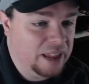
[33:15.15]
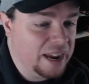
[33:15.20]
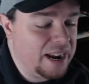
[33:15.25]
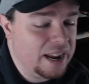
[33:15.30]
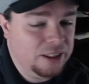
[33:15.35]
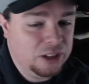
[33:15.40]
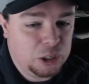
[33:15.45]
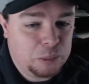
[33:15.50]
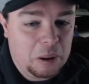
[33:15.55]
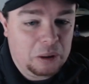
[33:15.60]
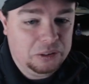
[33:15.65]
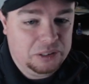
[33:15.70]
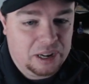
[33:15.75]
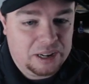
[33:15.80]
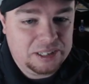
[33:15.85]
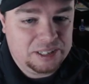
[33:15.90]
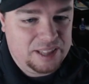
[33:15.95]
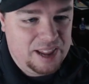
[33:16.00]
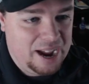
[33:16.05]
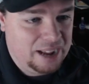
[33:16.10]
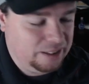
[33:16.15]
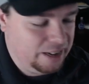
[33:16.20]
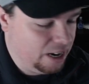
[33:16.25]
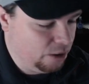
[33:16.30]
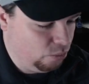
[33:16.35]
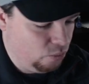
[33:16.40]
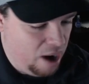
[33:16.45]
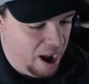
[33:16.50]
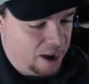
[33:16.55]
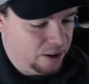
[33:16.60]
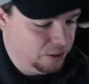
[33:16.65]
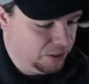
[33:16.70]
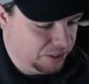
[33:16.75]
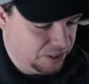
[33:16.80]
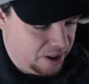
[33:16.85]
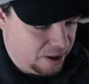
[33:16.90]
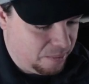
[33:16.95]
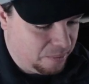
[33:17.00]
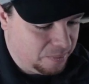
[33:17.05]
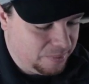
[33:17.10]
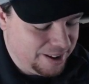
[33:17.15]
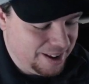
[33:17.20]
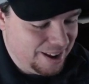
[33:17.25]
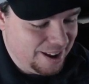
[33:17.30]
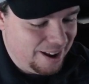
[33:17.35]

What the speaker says: like, and the spell does that, like it rattles them.